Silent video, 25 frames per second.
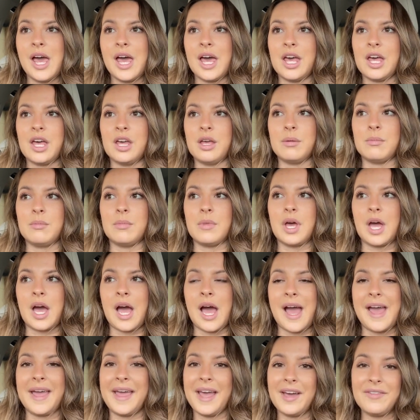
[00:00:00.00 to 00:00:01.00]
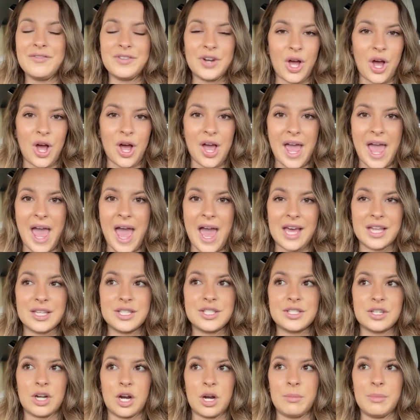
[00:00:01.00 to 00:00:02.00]
Um, I have not had
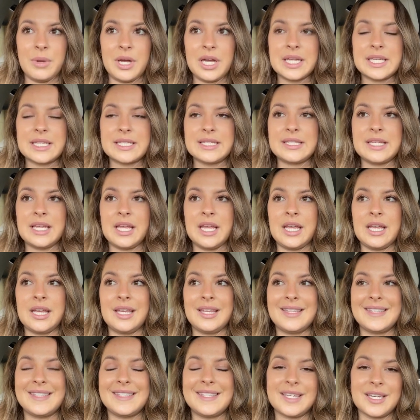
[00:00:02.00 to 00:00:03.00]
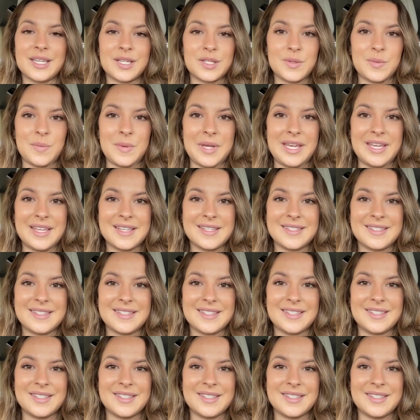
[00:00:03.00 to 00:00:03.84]
Starbucks in six weeks.